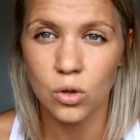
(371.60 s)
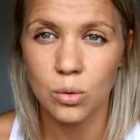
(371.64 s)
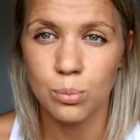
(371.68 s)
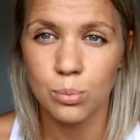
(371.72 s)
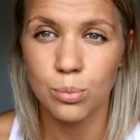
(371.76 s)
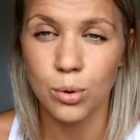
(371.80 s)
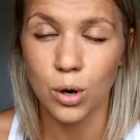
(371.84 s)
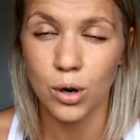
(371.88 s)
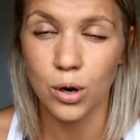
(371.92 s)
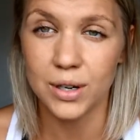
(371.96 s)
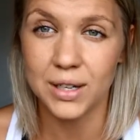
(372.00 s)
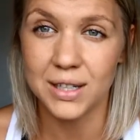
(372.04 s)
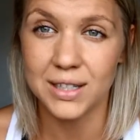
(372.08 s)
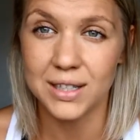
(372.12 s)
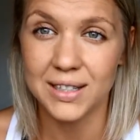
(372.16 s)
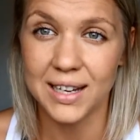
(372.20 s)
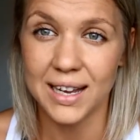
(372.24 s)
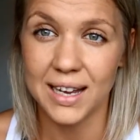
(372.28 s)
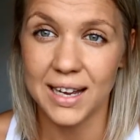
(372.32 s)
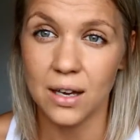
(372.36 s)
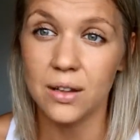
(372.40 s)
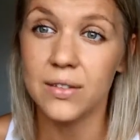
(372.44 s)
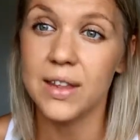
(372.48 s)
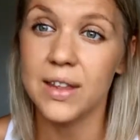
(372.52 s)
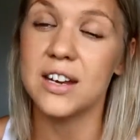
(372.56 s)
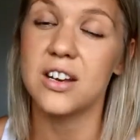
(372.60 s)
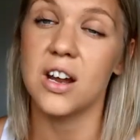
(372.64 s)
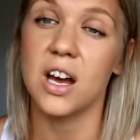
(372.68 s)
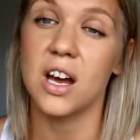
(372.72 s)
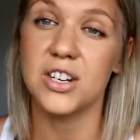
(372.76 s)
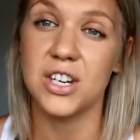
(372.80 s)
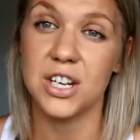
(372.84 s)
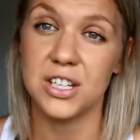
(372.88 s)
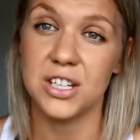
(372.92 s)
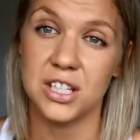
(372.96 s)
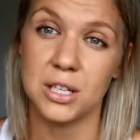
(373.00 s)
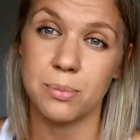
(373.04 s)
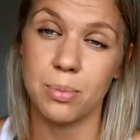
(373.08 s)
broken down. They're
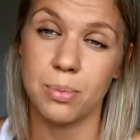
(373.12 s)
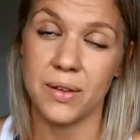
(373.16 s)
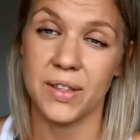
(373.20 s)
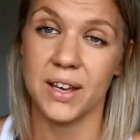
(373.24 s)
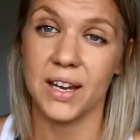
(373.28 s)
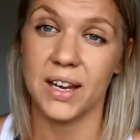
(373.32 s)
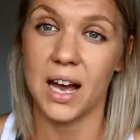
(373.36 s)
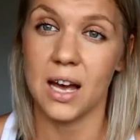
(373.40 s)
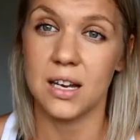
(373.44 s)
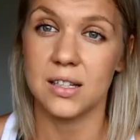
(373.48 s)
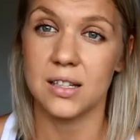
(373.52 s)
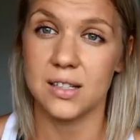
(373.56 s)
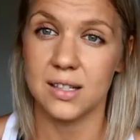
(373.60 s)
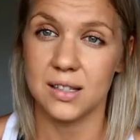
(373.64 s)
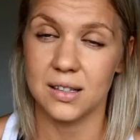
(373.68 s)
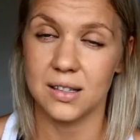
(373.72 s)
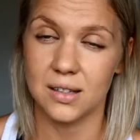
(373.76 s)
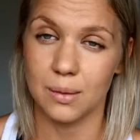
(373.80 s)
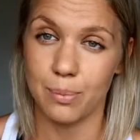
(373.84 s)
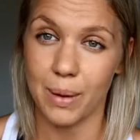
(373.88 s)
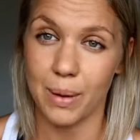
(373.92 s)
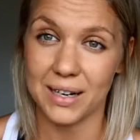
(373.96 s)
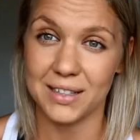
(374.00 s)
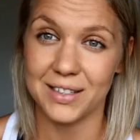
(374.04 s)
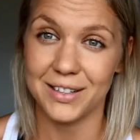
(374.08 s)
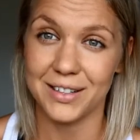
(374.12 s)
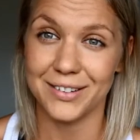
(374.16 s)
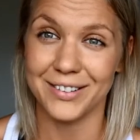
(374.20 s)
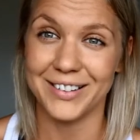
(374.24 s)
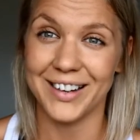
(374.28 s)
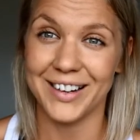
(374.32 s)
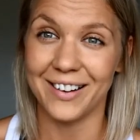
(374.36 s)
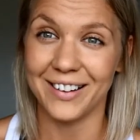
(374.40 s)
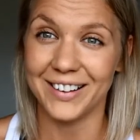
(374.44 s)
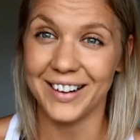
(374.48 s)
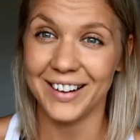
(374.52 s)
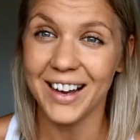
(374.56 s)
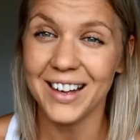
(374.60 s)
digested by the gut, the bacteria in
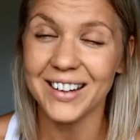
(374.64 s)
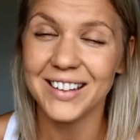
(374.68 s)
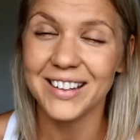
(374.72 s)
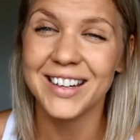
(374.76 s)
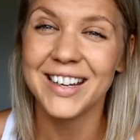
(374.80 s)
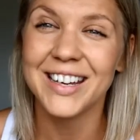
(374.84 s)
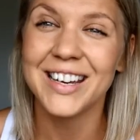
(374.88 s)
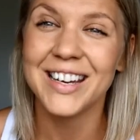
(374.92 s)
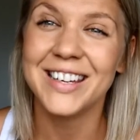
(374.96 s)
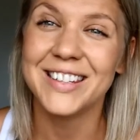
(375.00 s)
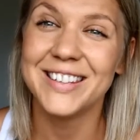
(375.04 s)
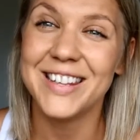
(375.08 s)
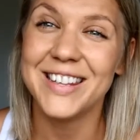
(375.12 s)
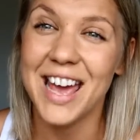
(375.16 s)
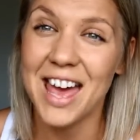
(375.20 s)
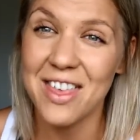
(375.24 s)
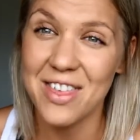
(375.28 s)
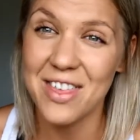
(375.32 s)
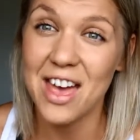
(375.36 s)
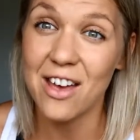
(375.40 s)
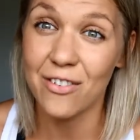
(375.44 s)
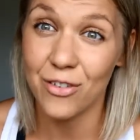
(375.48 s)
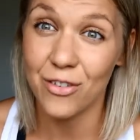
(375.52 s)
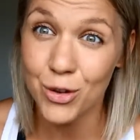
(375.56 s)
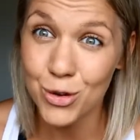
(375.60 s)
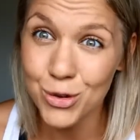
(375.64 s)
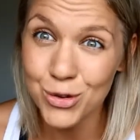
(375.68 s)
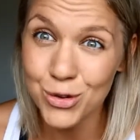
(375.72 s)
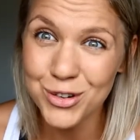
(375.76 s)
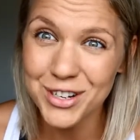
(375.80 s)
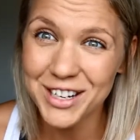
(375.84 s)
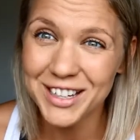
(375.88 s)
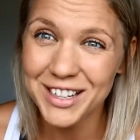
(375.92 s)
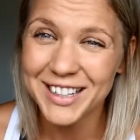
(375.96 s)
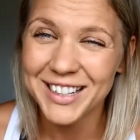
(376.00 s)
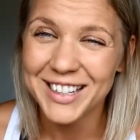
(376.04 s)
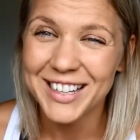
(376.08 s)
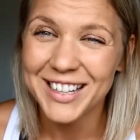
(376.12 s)
our gut. They're their
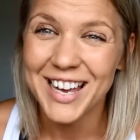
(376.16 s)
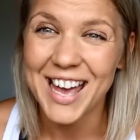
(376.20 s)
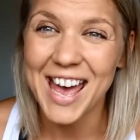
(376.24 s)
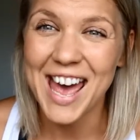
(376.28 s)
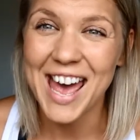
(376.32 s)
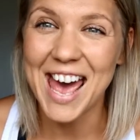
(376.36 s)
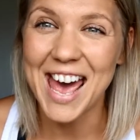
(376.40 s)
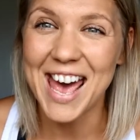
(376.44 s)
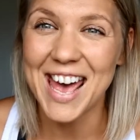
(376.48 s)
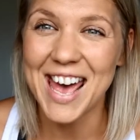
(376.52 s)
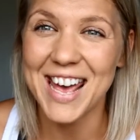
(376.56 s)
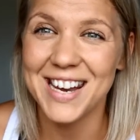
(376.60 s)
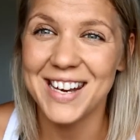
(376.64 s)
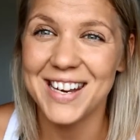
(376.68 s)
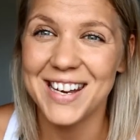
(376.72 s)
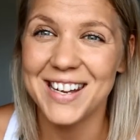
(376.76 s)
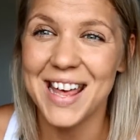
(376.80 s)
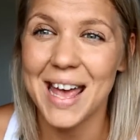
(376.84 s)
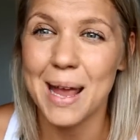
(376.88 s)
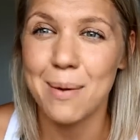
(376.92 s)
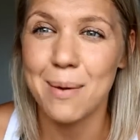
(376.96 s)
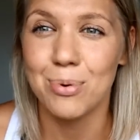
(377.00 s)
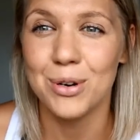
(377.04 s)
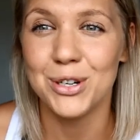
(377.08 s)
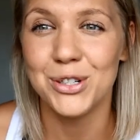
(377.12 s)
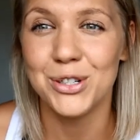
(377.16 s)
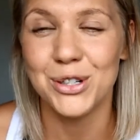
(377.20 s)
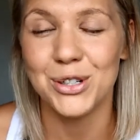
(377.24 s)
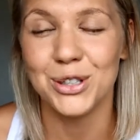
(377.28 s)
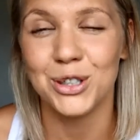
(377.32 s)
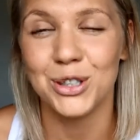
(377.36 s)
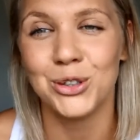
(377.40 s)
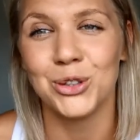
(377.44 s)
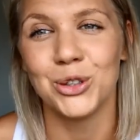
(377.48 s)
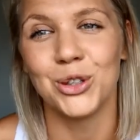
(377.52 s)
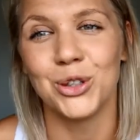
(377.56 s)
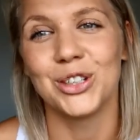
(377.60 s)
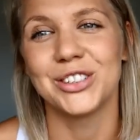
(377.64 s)
food, and they
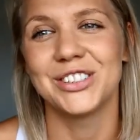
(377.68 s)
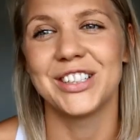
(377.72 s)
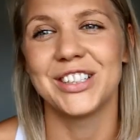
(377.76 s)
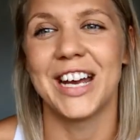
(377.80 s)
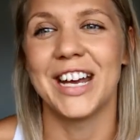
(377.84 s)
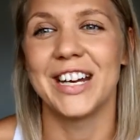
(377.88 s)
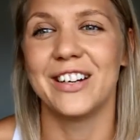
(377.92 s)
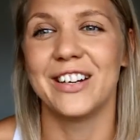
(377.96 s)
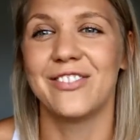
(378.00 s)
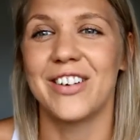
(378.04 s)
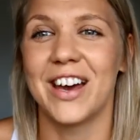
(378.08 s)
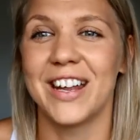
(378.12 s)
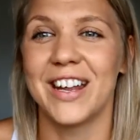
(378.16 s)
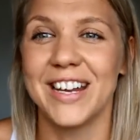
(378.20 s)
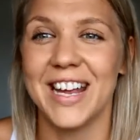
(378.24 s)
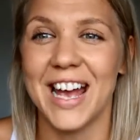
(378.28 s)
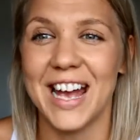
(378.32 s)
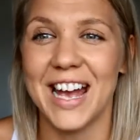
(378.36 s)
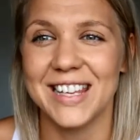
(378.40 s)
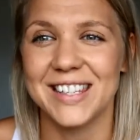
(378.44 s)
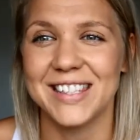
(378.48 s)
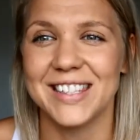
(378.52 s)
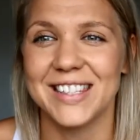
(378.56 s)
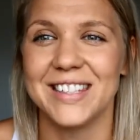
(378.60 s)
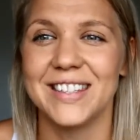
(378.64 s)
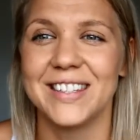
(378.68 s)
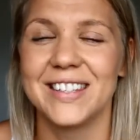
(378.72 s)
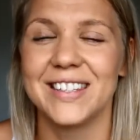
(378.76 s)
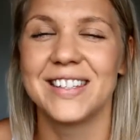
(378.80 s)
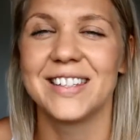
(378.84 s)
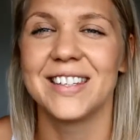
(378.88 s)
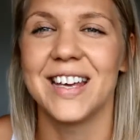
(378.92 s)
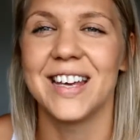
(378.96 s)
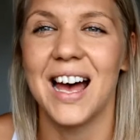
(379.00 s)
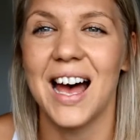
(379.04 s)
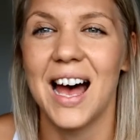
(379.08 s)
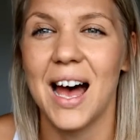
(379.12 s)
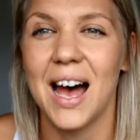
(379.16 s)
produce short-chain fatty
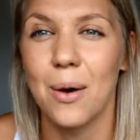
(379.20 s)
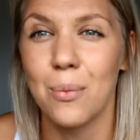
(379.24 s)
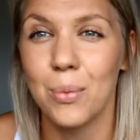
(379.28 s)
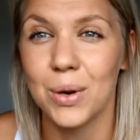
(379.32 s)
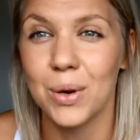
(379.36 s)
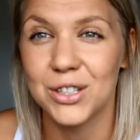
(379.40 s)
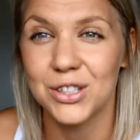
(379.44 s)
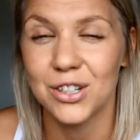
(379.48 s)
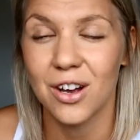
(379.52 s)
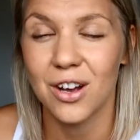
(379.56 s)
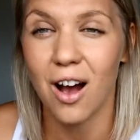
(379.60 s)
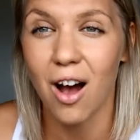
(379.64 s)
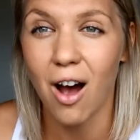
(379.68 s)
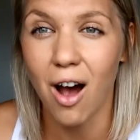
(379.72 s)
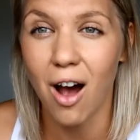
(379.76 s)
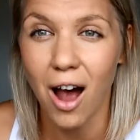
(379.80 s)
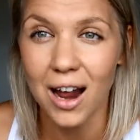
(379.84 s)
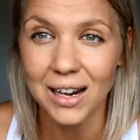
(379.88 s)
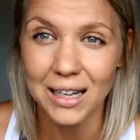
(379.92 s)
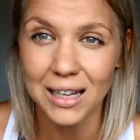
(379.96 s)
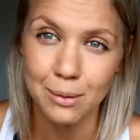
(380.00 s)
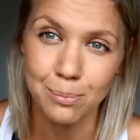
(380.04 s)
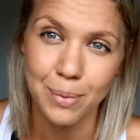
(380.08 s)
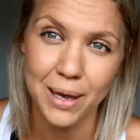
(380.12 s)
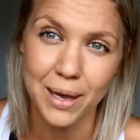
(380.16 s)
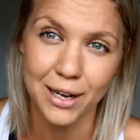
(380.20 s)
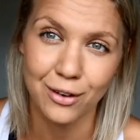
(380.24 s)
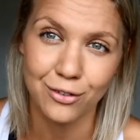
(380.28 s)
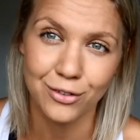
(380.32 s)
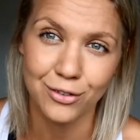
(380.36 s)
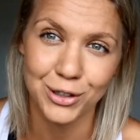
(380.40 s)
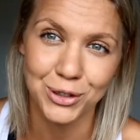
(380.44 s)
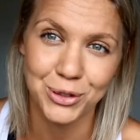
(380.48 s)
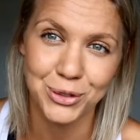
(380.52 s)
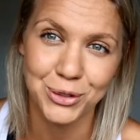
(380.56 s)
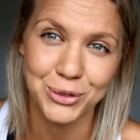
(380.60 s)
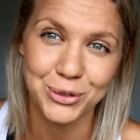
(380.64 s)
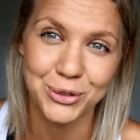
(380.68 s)
acids, which are highly
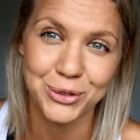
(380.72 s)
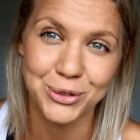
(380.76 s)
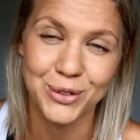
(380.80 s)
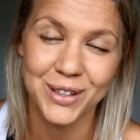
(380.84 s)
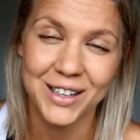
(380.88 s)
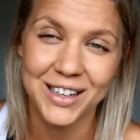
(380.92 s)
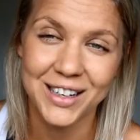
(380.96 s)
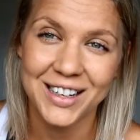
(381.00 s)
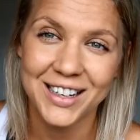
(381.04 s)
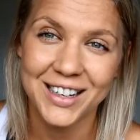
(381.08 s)
beneficial